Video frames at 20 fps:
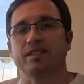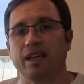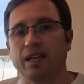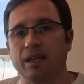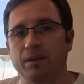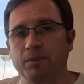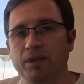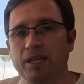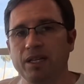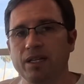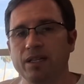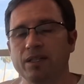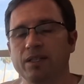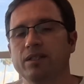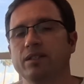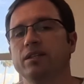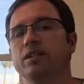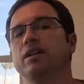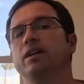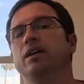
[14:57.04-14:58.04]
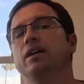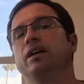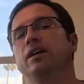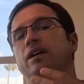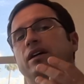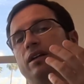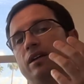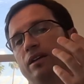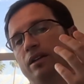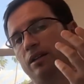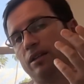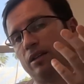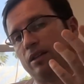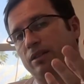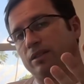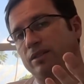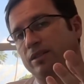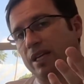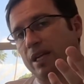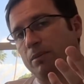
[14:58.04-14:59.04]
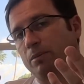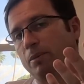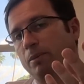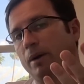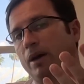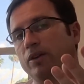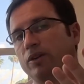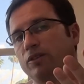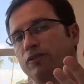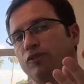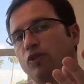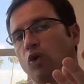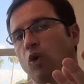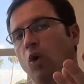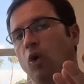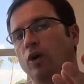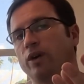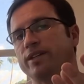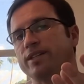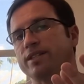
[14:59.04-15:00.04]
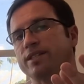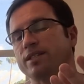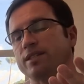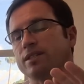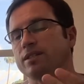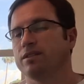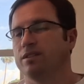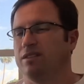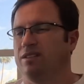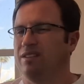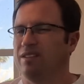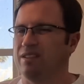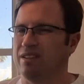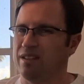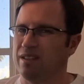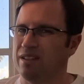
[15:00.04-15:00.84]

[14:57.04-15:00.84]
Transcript: same here, same amount of cores,